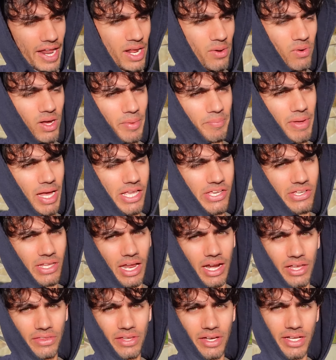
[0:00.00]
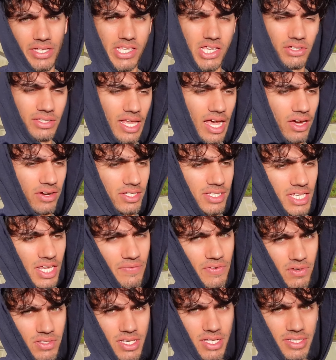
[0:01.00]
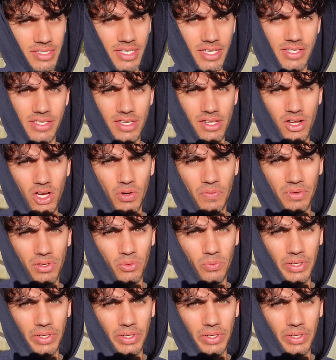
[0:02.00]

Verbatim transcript: didn't want to mention anything until now to see if it was consistent over the